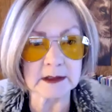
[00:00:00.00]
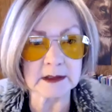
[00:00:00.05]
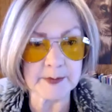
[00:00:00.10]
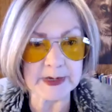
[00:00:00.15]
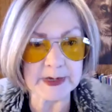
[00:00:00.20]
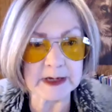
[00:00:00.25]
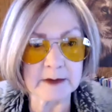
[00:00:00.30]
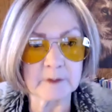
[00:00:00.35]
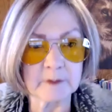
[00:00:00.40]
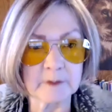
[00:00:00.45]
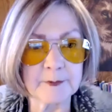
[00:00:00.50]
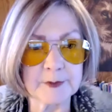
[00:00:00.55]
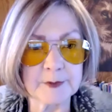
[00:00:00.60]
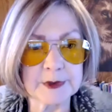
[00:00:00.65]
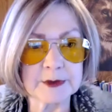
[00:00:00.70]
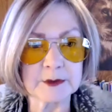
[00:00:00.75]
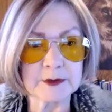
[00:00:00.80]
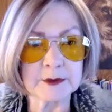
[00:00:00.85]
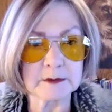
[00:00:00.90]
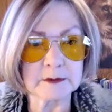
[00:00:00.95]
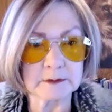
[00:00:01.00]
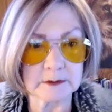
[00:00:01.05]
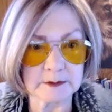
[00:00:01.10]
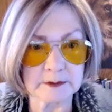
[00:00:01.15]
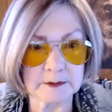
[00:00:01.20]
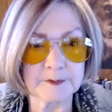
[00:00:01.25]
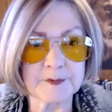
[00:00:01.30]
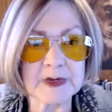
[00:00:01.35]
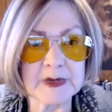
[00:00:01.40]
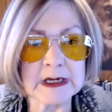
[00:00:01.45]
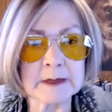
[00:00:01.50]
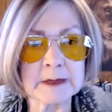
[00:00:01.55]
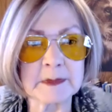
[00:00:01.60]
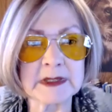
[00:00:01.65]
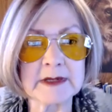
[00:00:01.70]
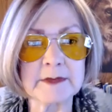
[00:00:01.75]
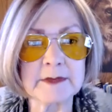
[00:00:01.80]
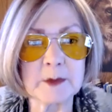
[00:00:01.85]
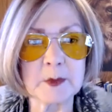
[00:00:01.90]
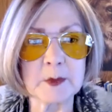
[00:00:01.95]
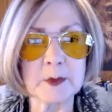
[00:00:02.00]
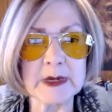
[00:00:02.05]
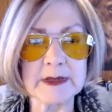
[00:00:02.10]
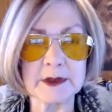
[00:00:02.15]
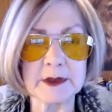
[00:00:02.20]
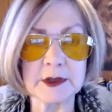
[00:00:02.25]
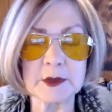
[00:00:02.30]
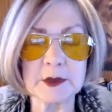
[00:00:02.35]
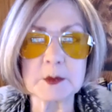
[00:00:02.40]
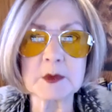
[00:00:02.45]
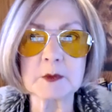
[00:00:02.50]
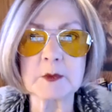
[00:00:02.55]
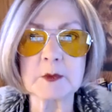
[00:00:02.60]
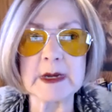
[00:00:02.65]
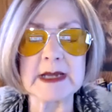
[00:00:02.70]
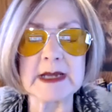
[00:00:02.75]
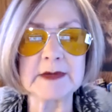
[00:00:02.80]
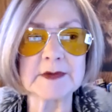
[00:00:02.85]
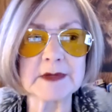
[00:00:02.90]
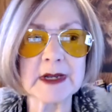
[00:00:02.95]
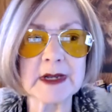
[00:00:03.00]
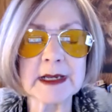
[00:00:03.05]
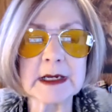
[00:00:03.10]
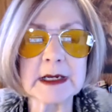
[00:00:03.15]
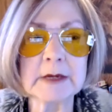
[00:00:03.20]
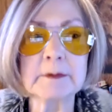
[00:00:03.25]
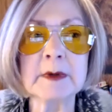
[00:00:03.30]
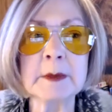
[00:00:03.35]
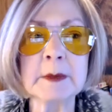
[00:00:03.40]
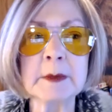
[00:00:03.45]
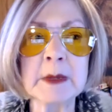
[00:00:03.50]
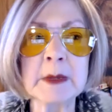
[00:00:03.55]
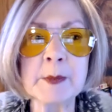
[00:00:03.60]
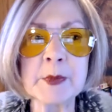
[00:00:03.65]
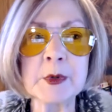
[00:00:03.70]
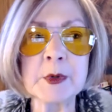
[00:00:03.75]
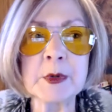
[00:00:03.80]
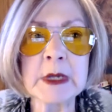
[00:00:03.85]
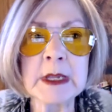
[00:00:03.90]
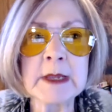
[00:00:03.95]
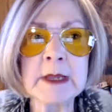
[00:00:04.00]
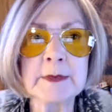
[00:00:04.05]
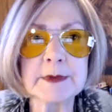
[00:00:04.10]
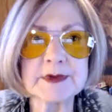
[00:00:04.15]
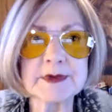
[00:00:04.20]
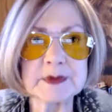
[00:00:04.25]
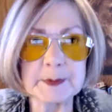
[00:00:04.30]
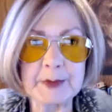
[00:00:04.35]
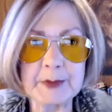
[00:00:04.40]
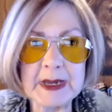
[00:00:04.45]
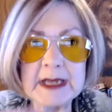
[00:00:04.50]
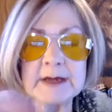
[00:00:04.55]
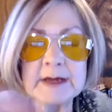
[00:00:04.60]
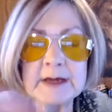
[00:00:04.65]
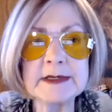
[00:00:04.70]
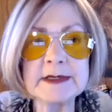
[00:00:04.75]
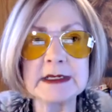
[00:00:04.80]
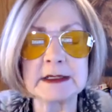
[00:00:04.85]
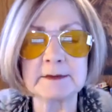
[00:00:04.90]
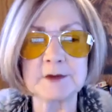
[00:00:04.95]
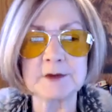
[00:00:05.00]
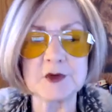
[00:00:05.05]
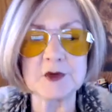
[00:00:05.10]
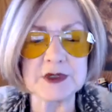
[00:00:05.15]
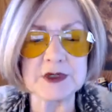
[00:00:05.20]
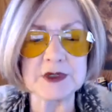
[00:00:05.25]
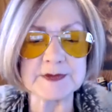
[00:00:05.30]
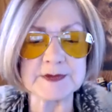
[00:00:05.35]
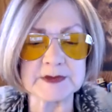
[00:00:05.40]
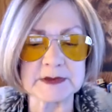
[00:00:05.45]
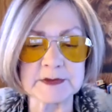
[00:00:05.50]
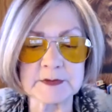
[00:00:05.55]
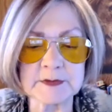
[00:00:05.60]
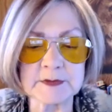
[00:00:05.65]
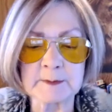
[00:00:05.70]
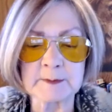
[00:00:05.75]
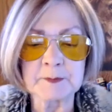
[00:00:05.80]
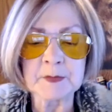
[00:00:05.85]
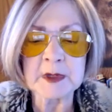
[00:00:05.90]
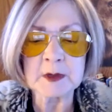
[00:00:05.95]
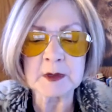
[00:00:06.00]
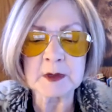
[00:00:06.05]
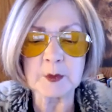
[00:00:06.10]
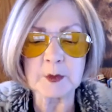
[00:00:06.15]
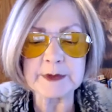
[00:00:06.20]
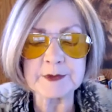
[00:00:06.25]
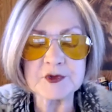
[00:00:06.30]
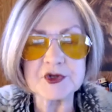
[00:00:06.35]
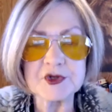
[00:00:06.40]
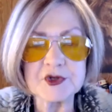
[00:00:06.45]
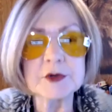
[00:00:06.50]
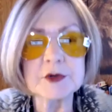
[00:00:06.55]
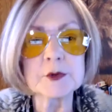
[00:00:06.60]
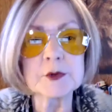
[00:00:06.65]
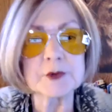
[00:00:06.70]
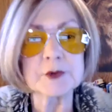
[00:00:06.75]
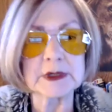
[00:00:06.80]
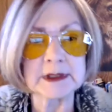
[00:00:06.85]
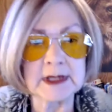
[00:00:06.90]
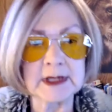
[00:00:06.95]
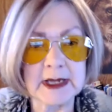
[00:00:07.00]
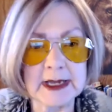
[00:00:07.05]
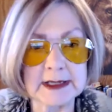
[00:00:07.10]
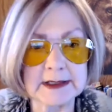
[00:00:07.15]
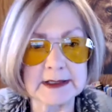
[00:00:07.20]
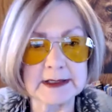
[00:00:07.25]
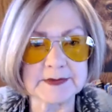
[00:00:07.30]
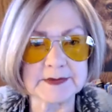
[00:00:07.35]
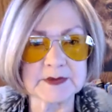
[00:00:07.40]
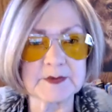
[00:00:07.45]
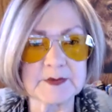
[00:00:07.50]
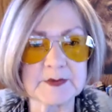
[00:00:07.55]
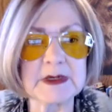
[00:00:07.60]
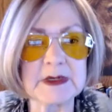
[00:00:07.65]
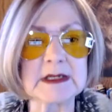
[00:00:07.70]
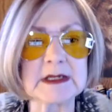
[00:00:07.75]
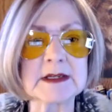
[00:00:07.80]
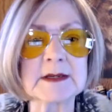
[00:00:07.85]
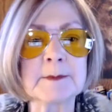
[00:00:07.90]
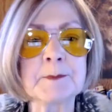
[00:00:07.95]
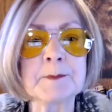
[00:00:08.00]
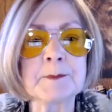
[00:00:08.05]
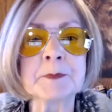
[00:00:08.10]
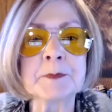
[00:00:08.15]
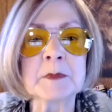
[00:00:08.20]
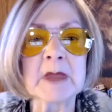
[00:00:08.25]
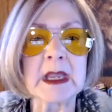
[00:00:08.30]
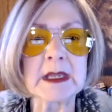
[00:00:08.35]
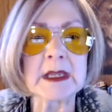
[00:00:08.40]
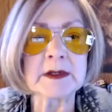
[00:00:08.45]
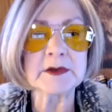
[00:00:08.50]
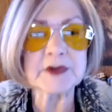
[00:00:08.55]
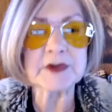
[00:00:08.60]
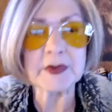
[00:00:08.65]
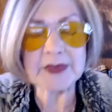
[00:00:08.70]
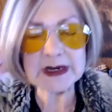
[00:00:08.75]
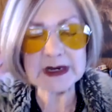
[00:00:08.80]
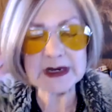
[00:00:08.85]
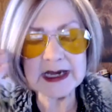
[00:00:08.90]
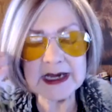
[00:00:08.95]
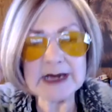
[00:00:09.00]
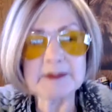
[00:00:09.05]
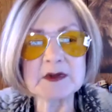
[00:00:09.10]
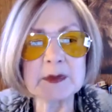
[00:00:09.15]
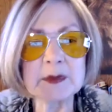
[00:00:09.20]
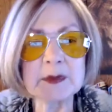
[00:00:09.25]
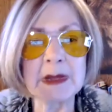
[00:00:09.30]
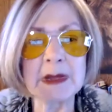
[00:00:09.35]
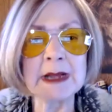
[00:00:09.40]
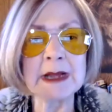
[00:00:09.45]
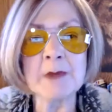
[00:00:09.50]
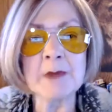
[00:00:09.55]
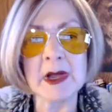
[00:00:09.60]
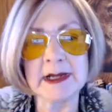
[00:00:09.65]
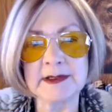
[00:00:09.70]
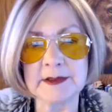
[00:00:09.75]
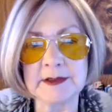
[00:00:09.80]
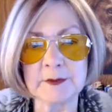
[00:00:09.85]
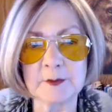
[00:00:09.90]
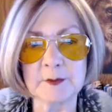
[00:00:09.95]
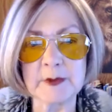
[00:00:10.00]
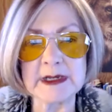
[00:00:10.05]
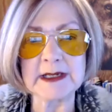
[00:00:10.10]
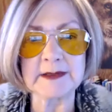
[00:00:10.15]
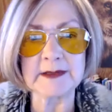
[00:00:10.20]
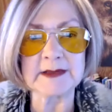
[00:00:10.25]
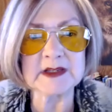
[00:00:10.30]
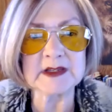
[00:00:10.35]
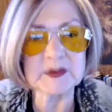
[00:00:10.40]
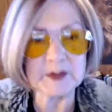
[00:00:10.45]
about for your your family, the way that you were raised, and I can remember there's a painting of Jesus with children at his feet, and so that came to my mind in reading this